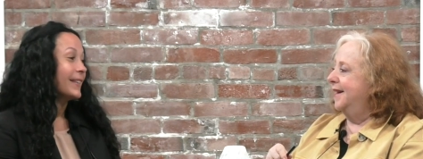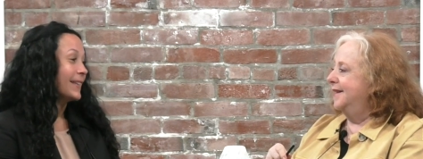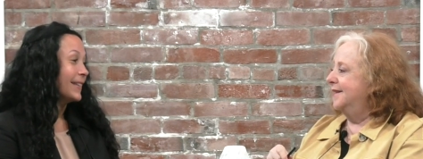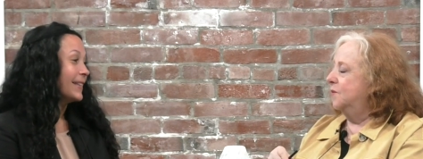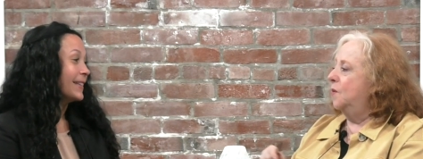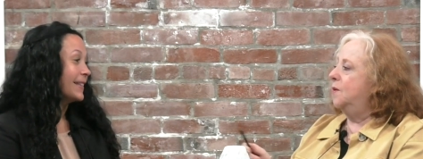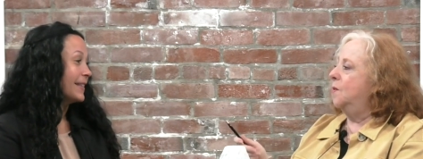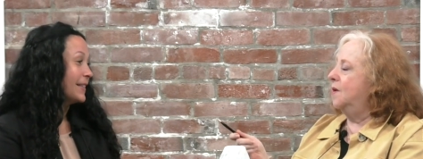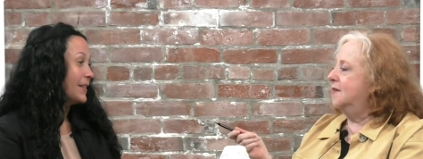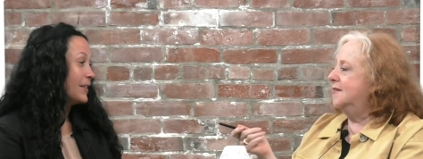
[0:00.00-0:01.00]
Speaker 1: and so
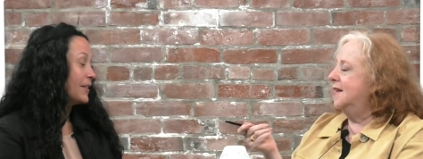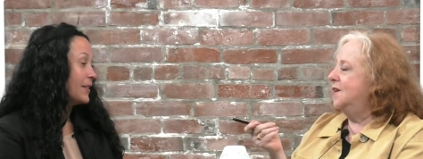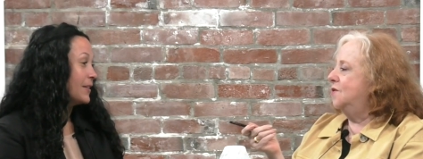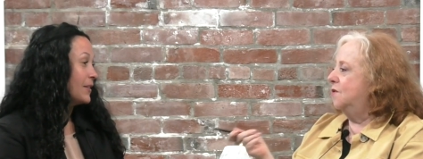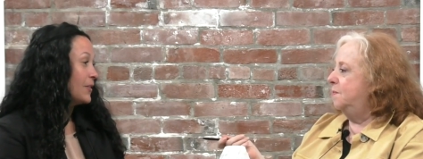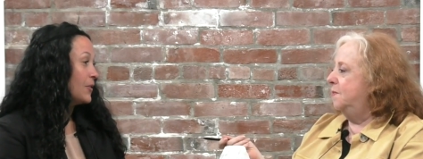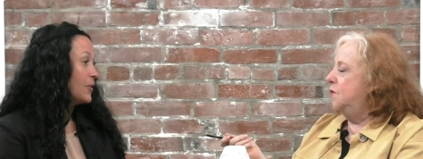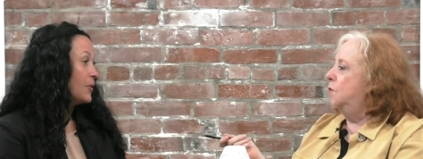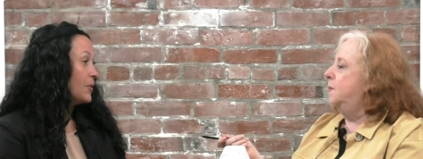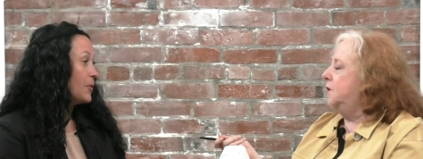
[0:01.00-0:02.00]
what what is it you're
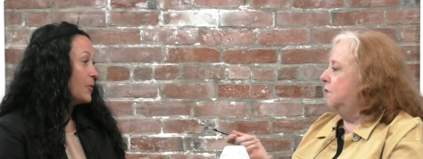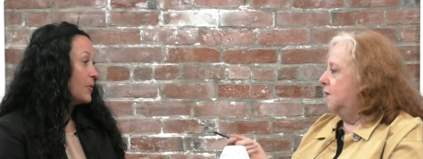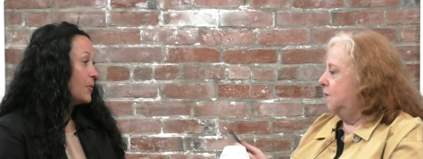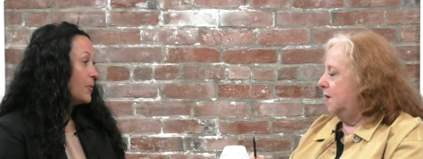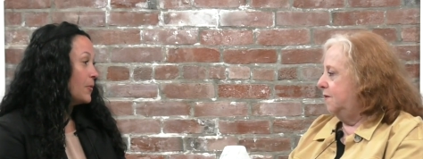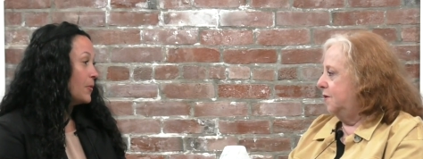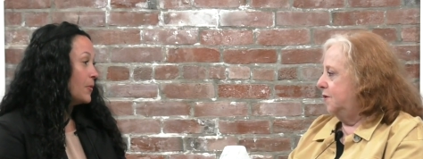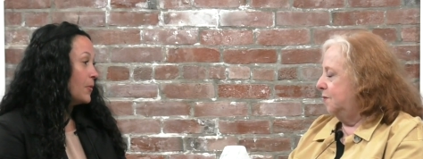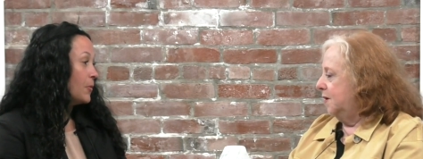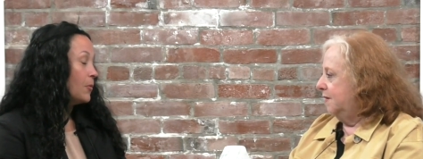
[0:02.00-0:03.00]
you'll be doing while they're
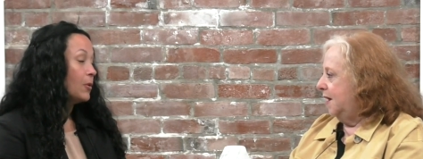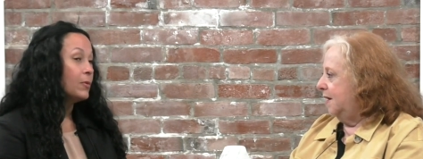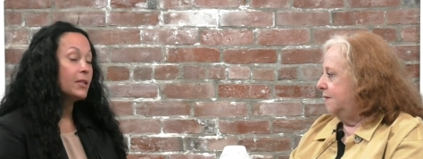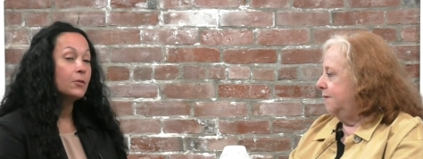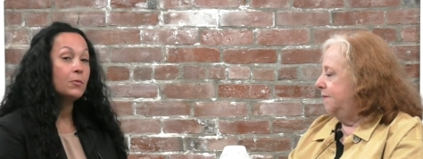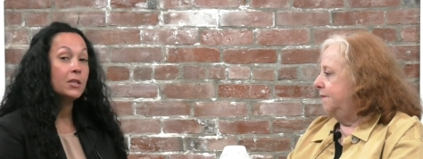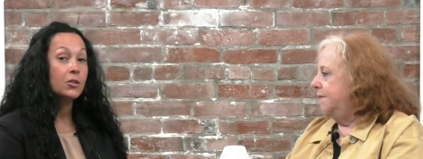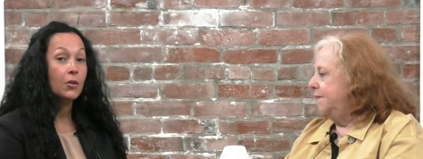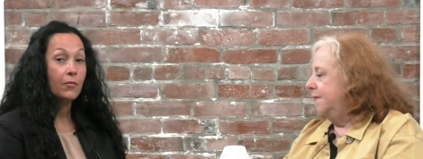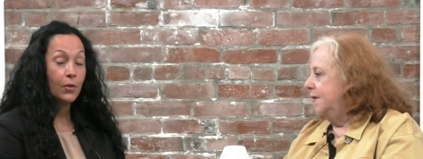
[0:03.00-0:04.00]
doing
Speaker 2: well, that? Well, we we
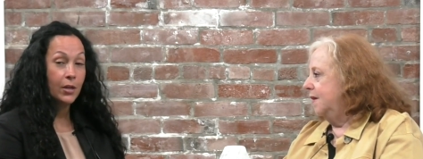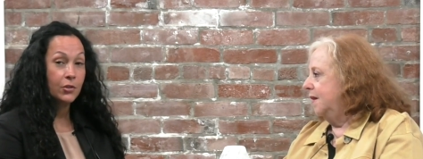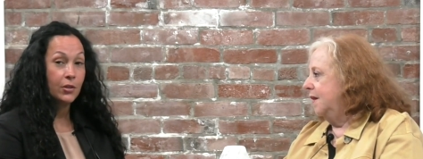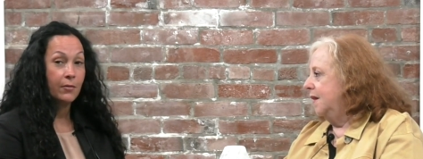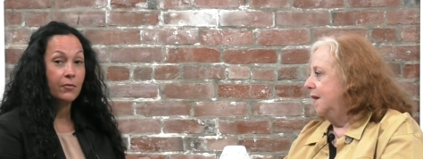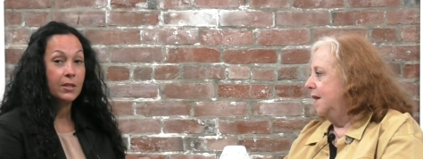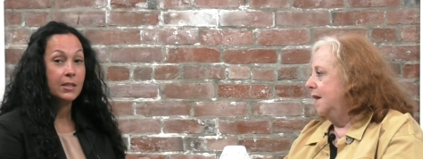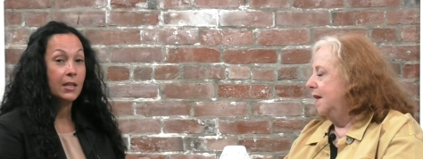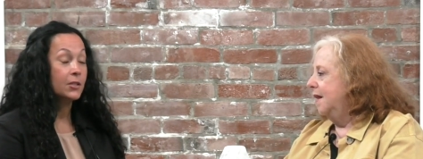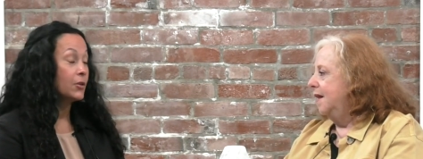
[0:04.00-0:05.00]
serve lunch every
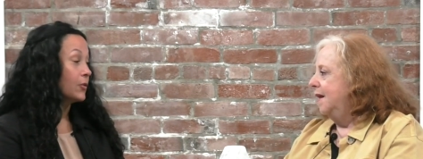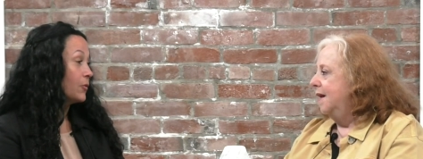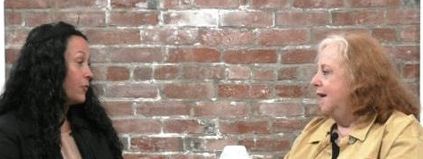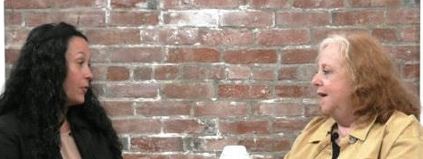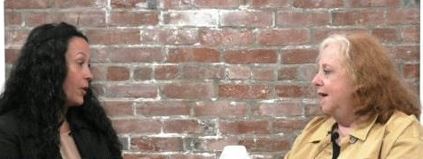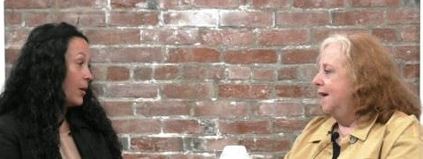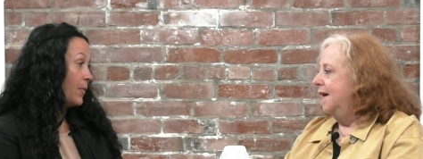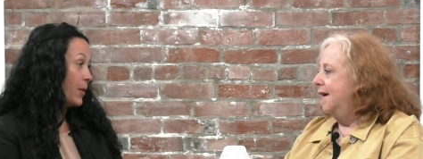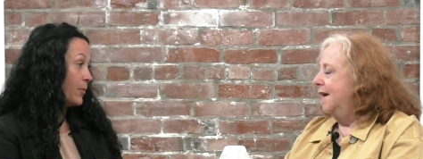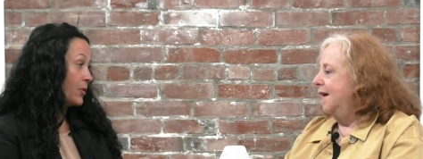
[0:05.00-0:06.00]
day too for our
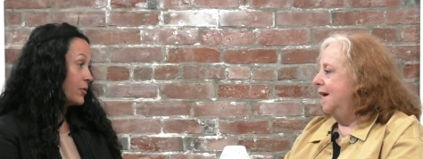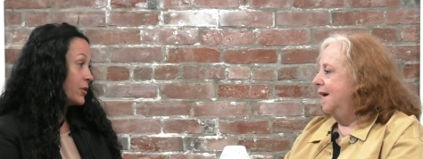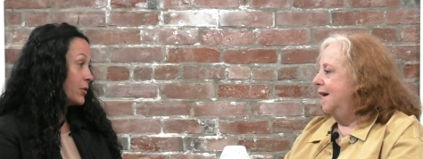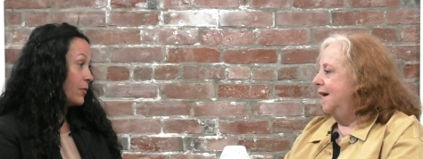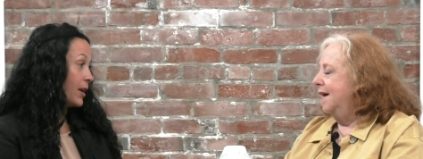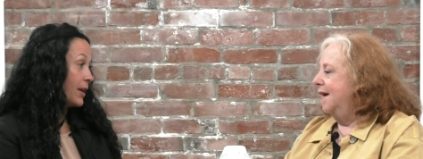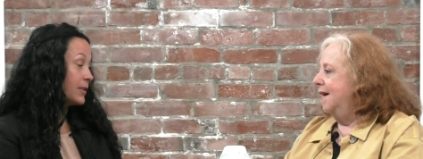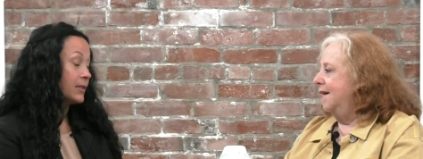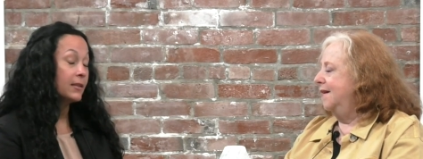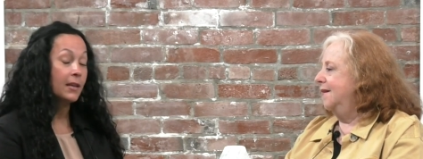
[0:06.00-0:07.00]
members, so
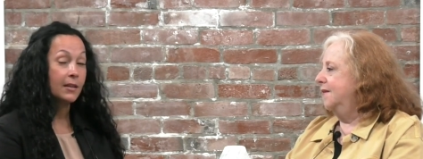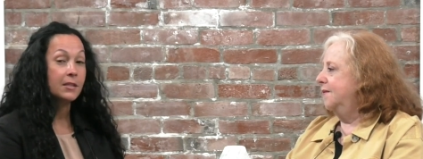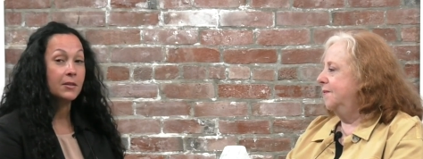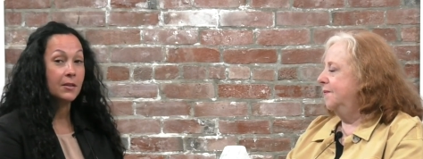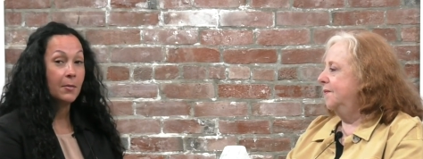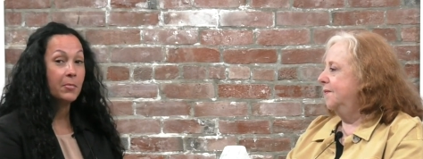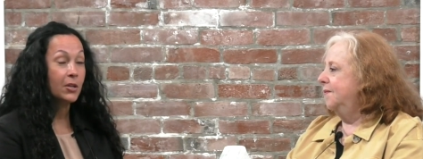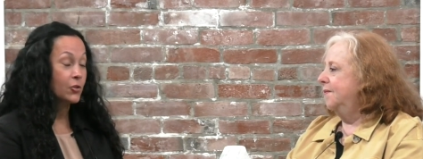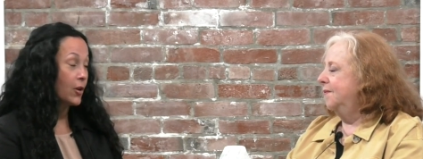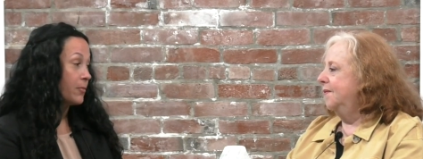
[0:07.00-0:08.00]
that's that's a
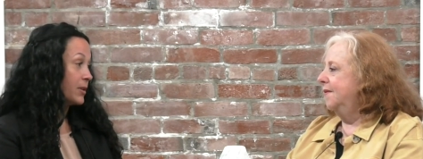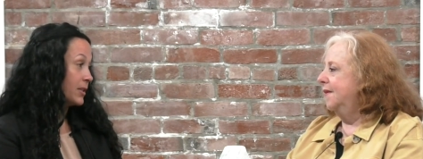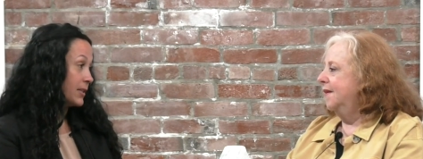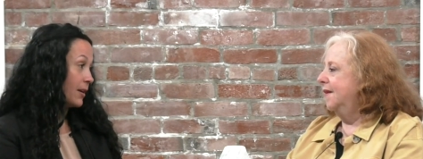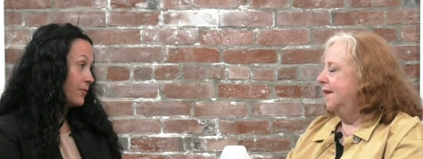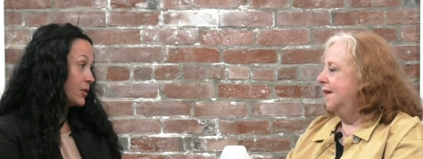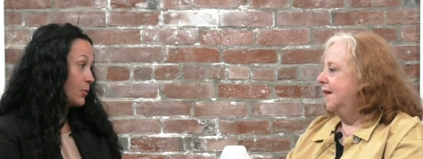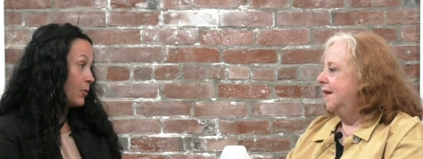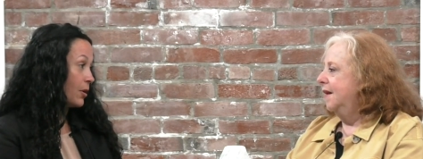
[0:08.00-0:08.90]
big job in itself. So we're